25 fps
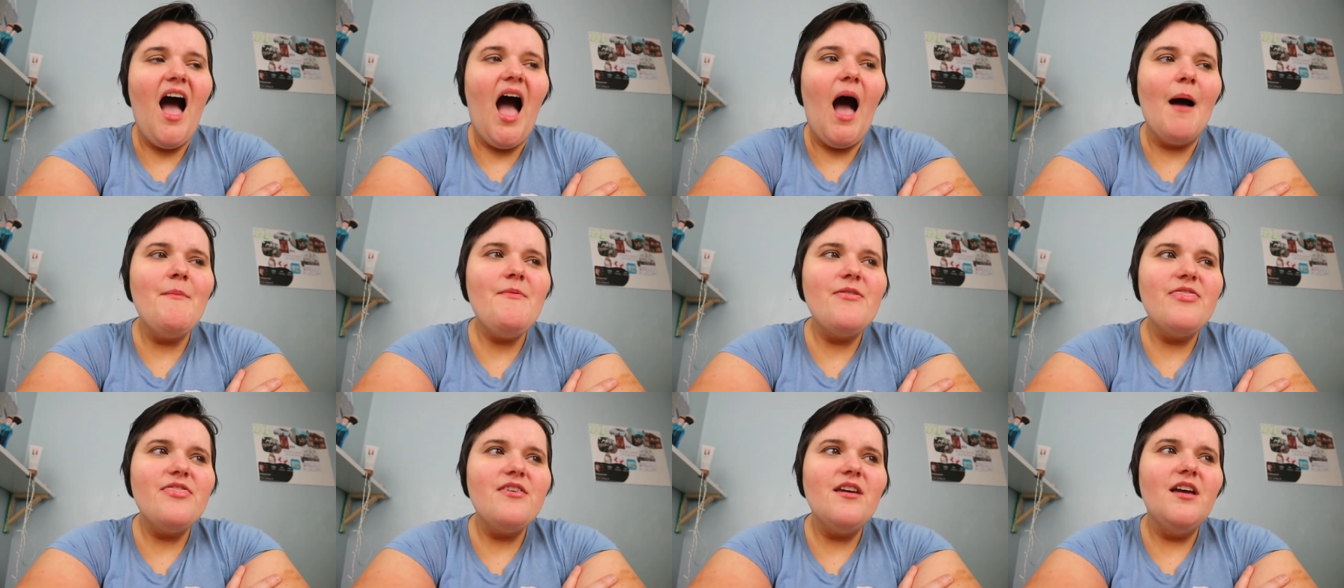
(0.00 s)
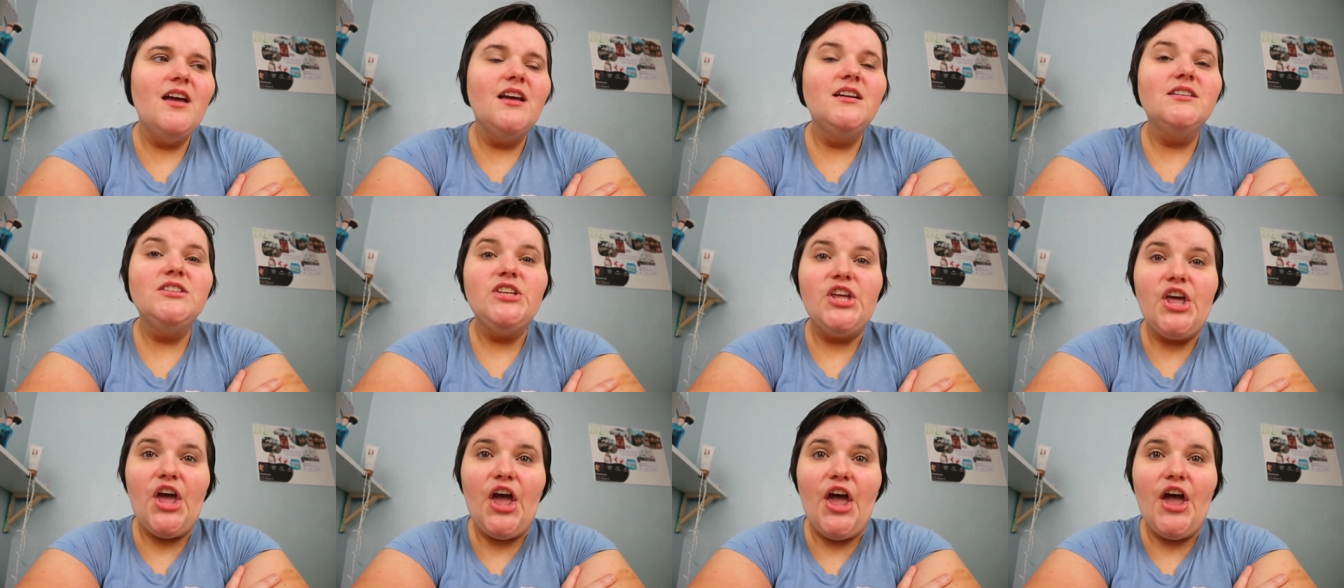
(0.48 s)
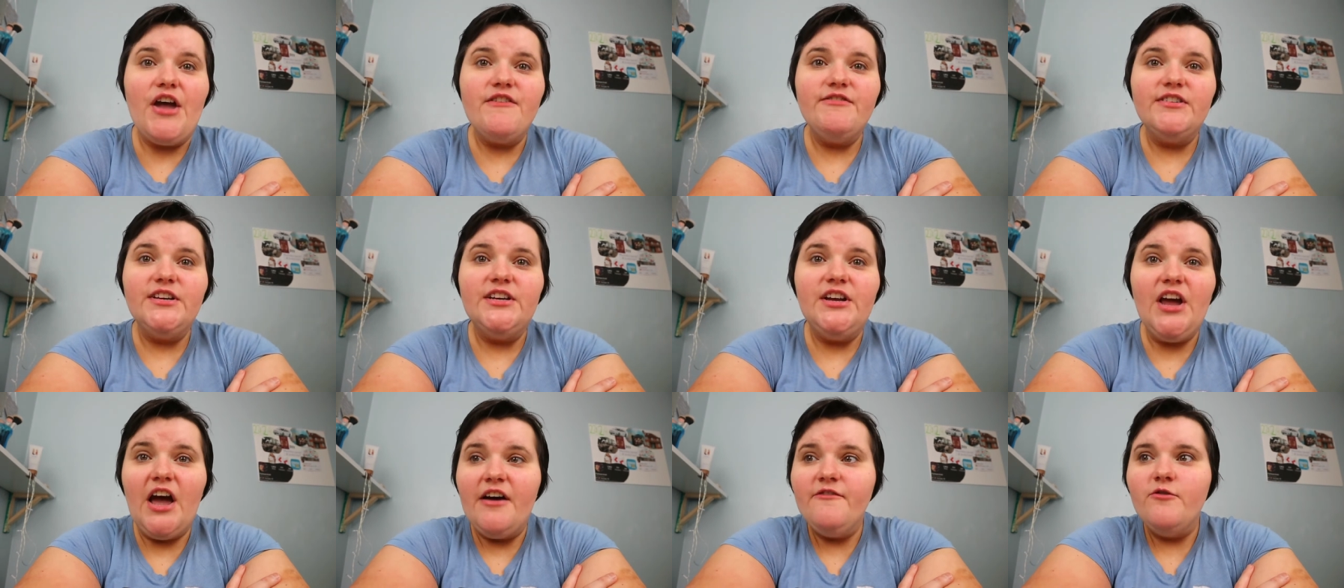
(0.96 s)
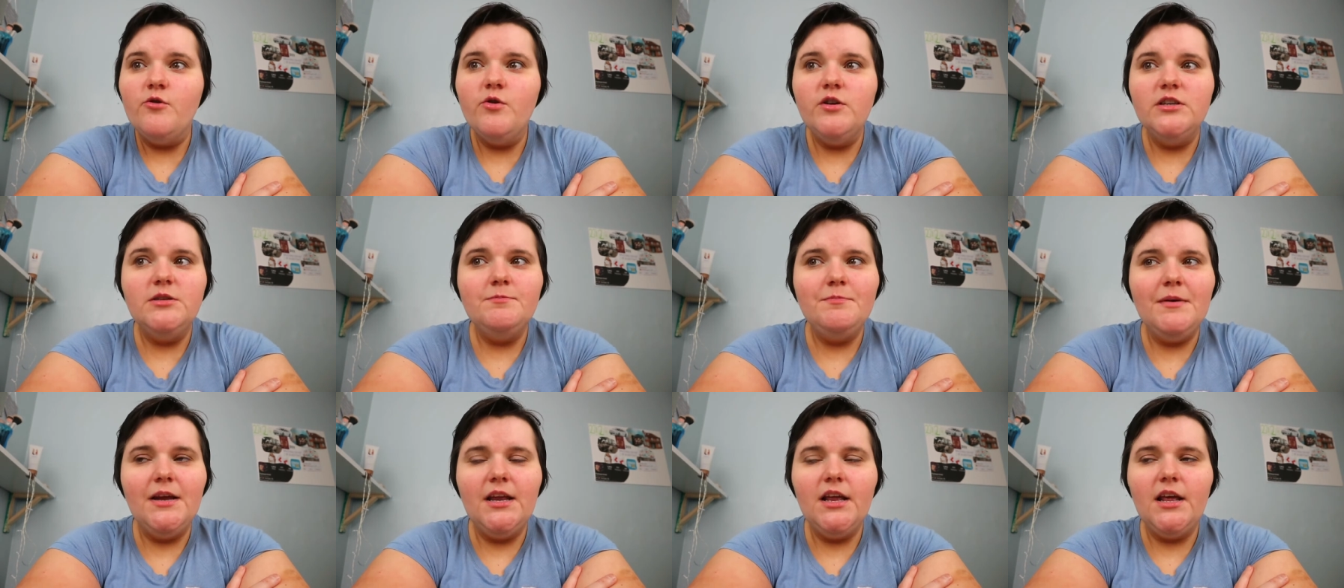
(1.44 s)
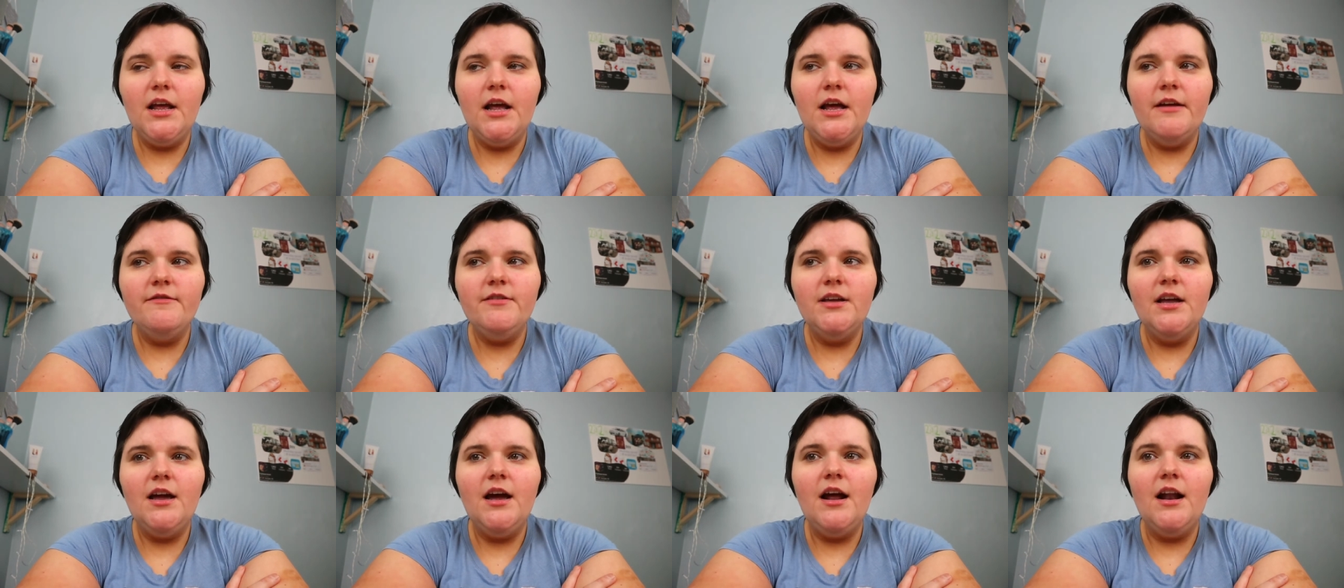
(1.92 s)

I prefer curvy. I've always been curvy.